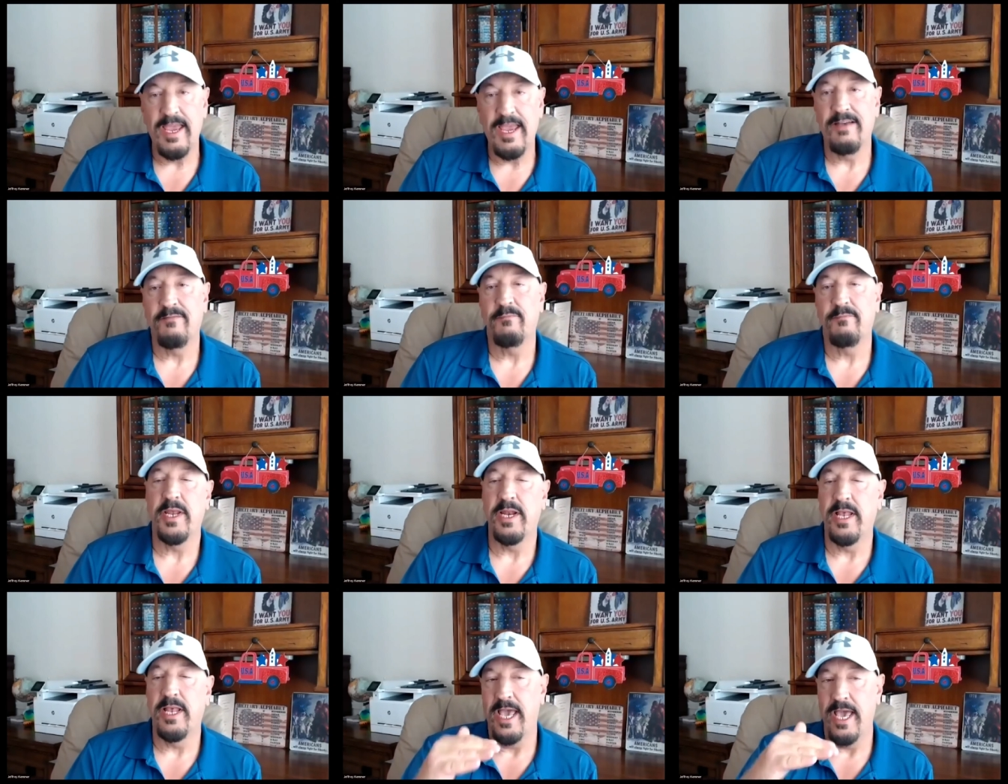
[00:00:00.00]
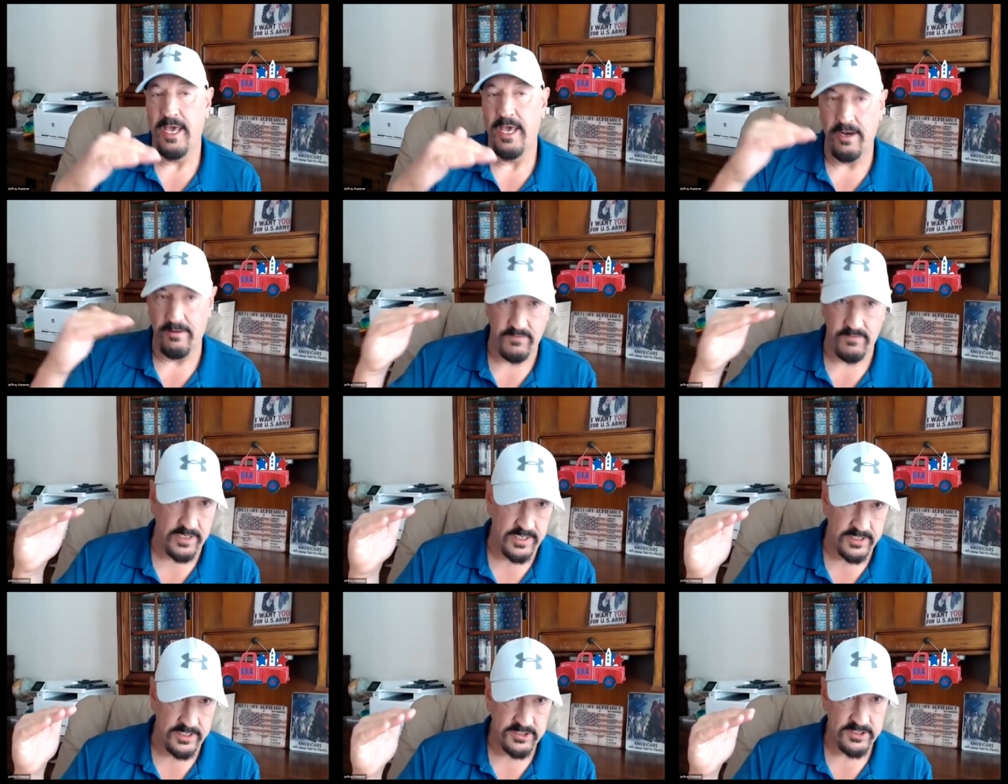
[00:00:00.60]
have been ahead of
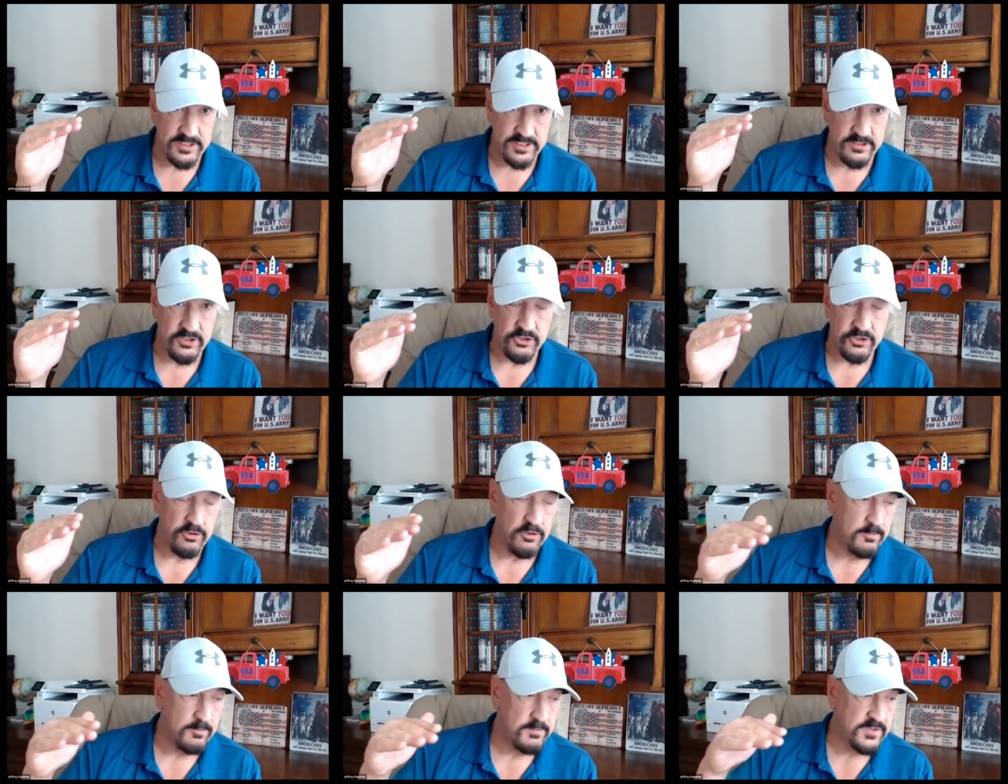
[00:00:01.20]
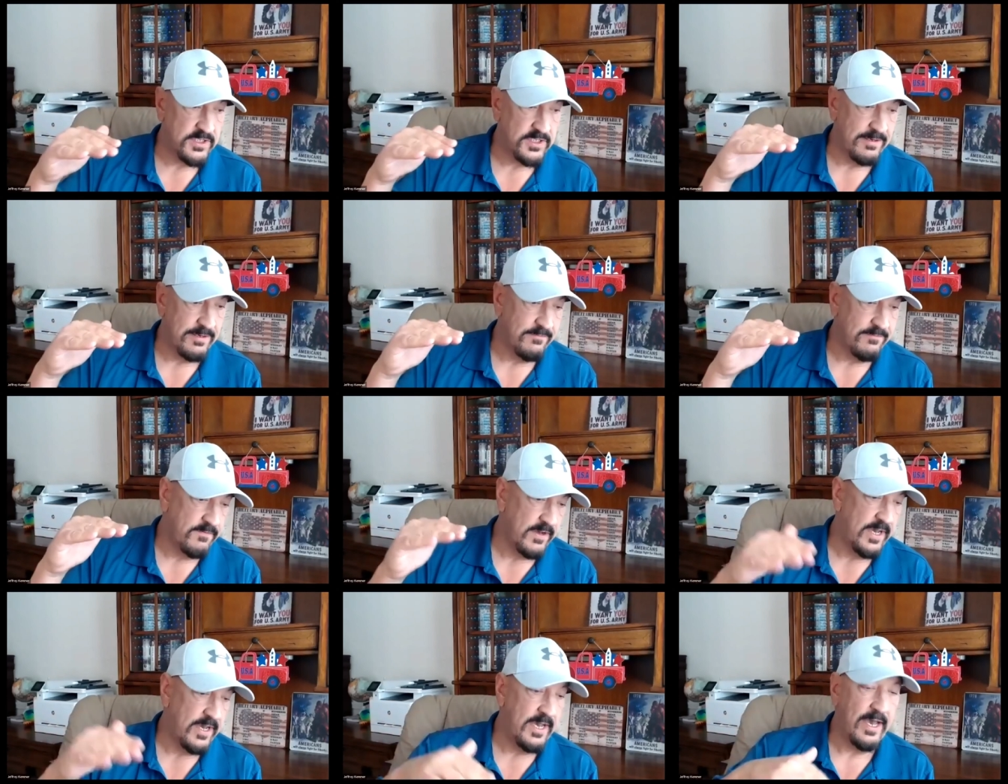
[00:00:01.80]
us in terms
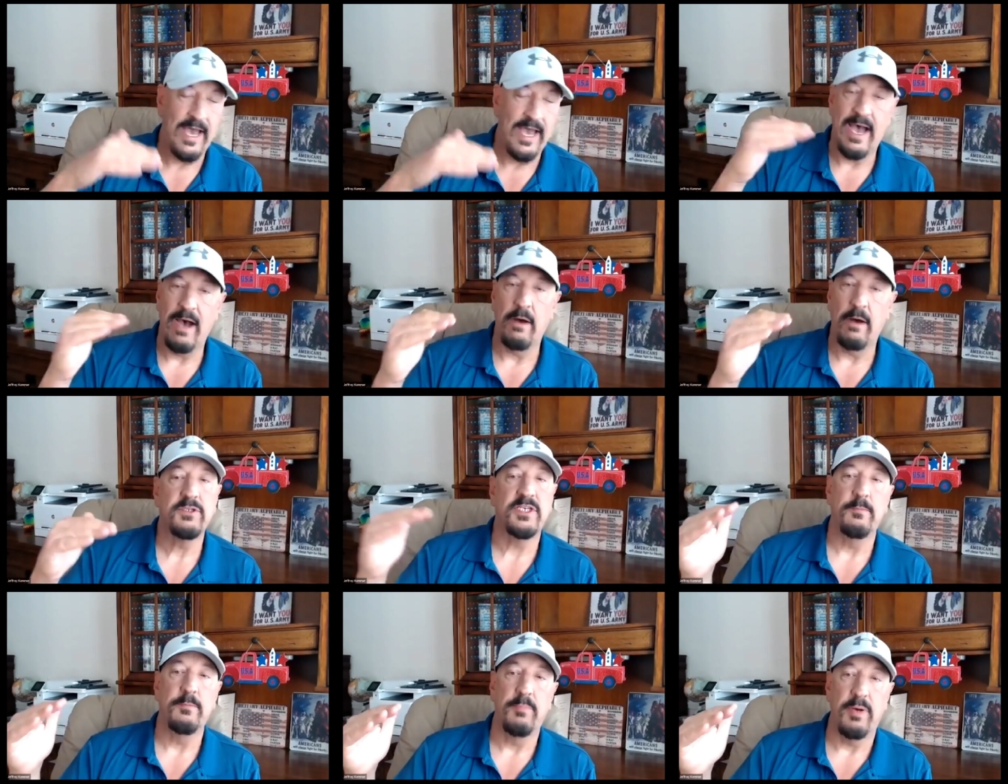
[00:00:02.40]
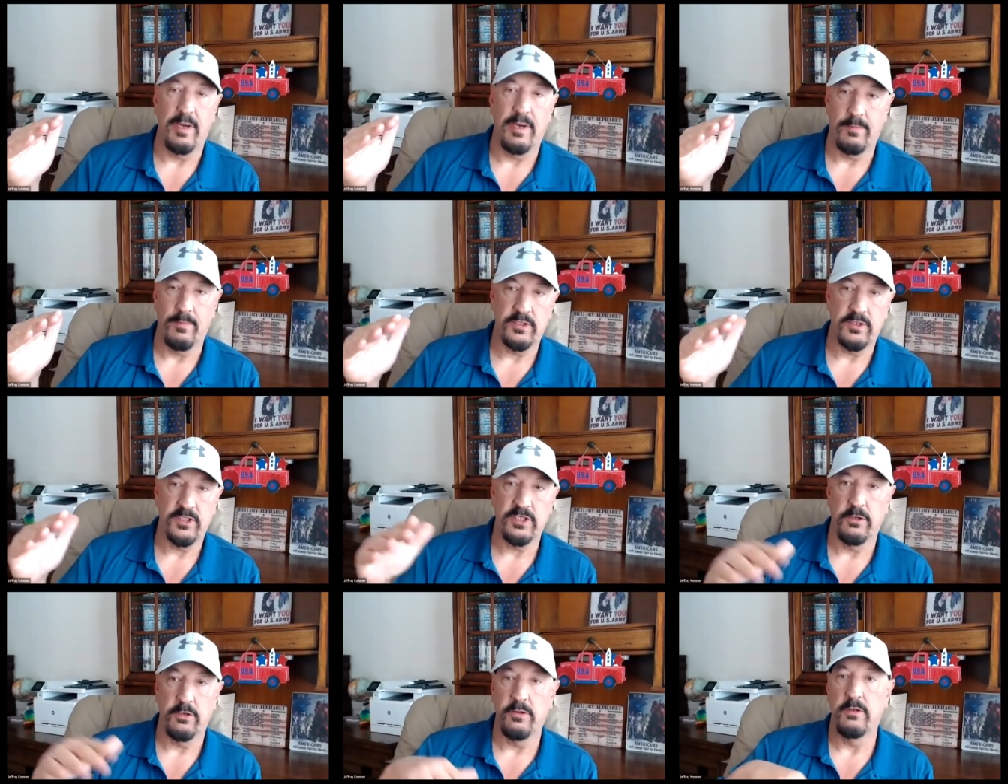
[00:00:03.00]
of a housing bubble.
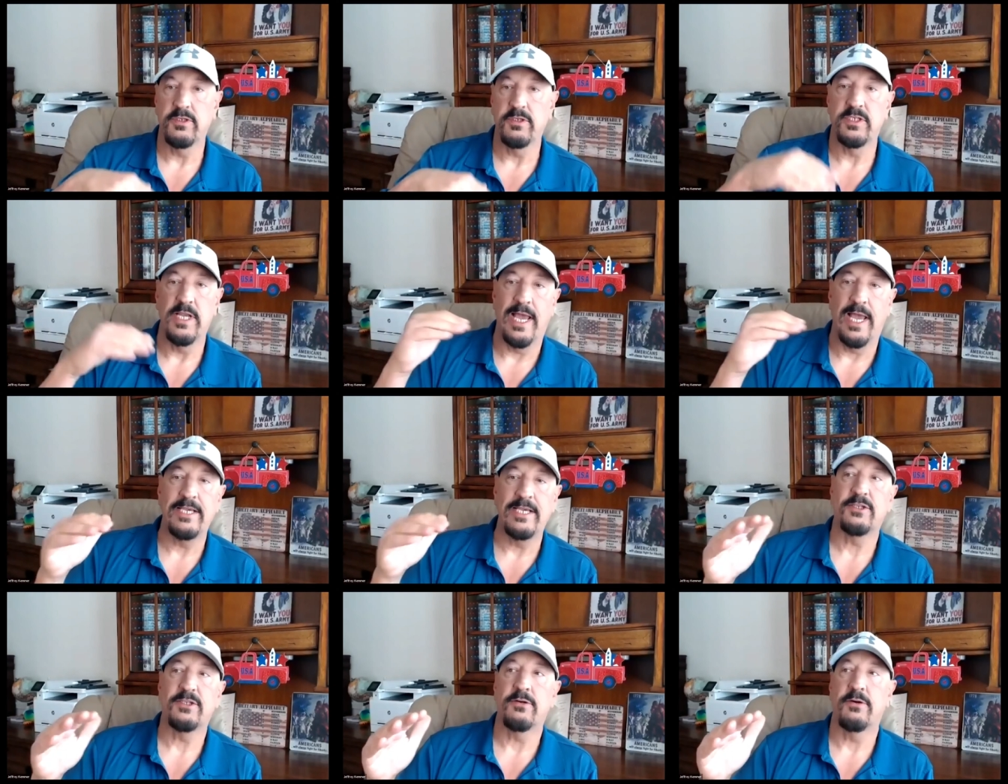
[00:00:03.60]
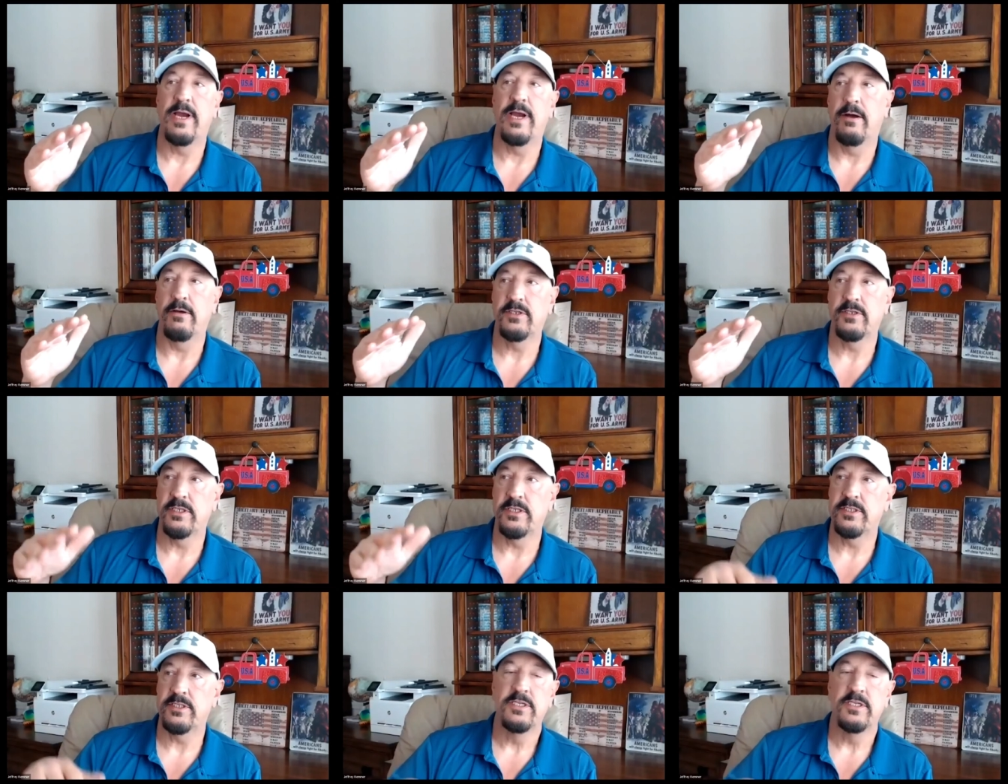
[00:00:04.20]
So those nicer
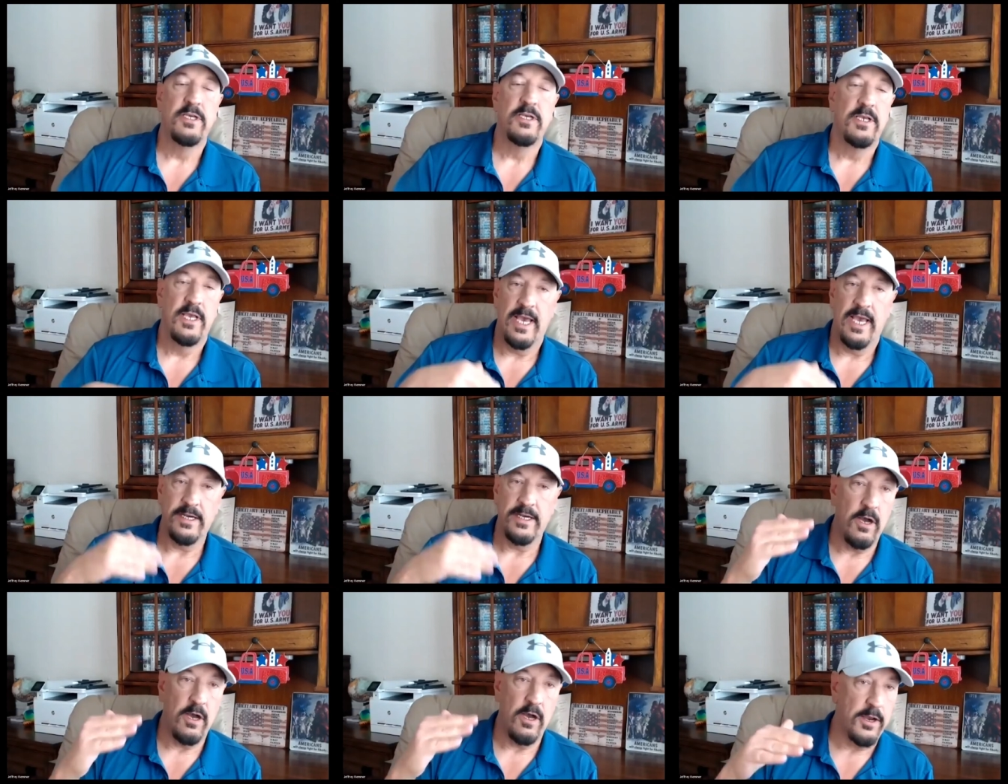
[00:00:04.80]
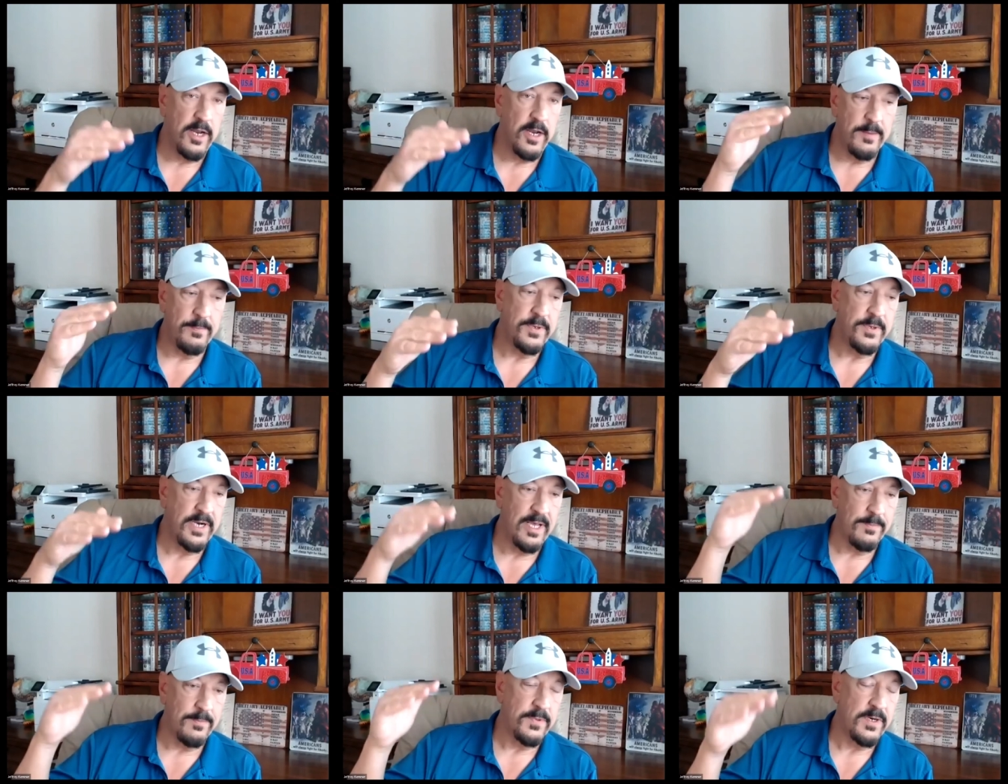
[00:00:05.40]
houses had gone up
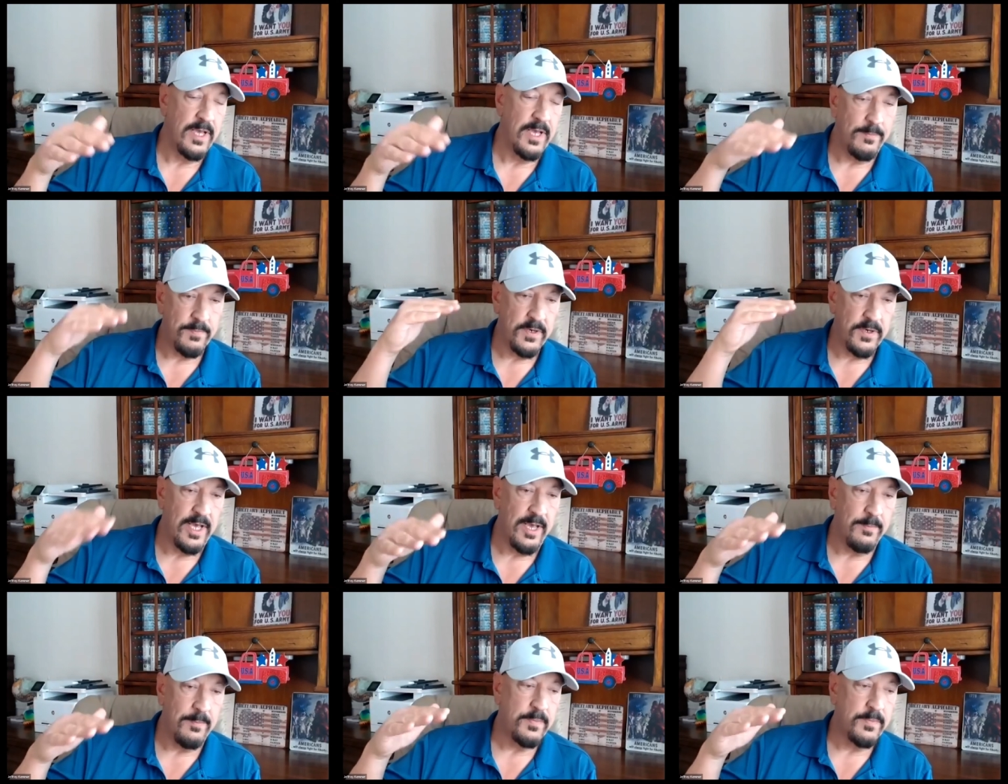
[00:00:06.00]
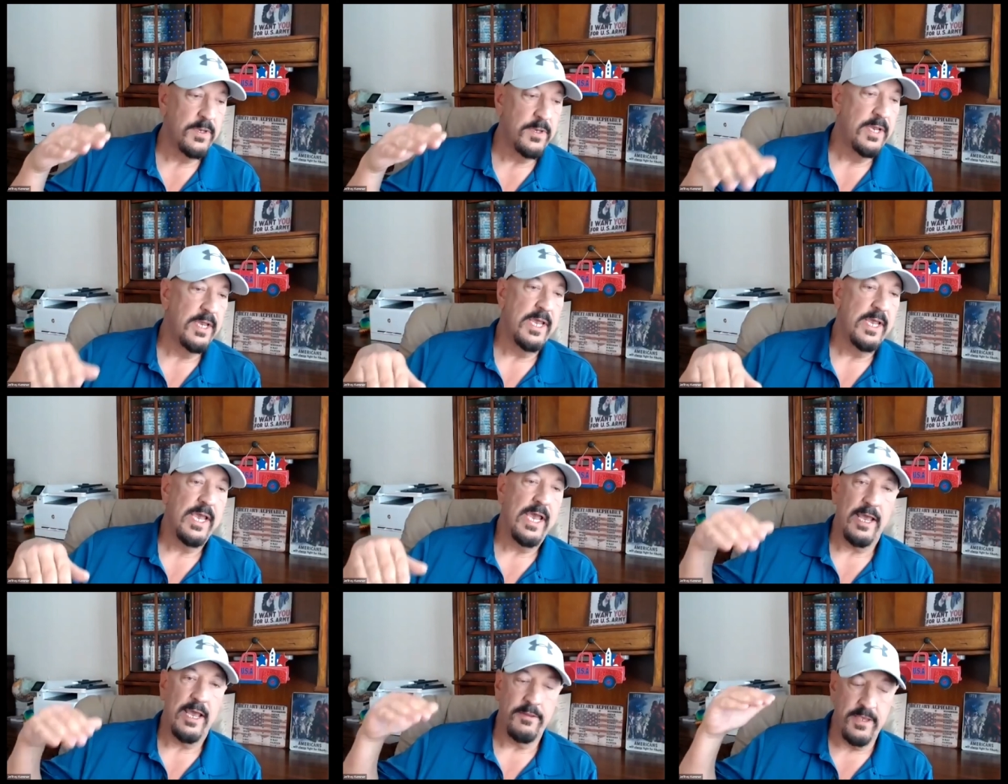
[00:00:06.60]
and up and up and up.
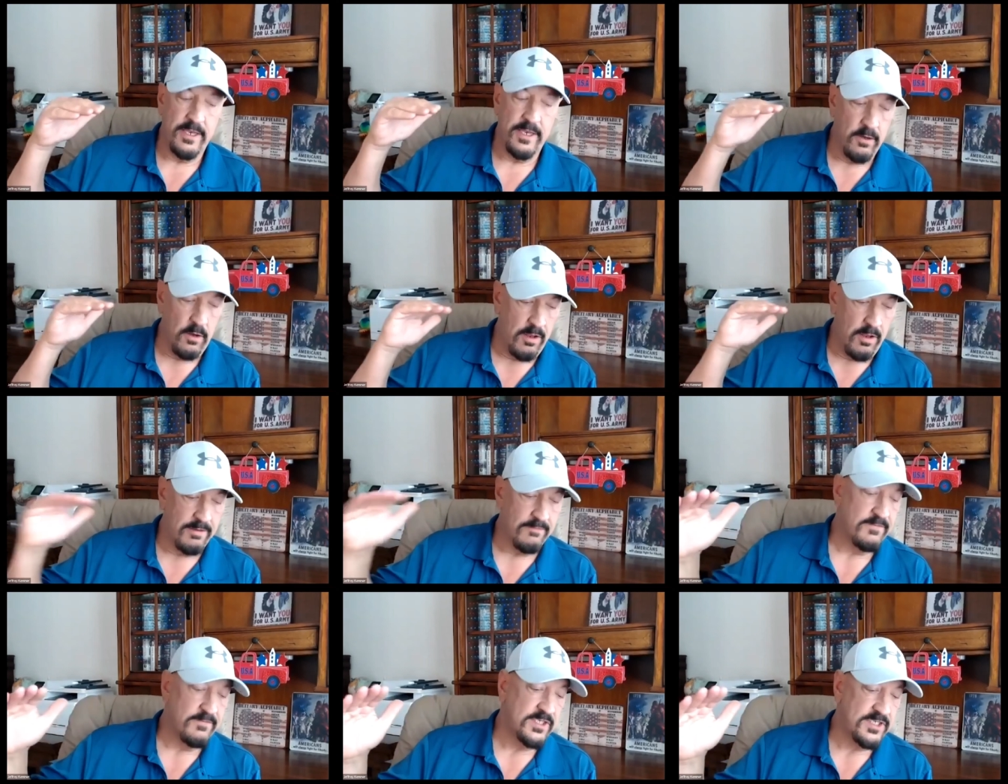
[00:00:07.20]
And then all of a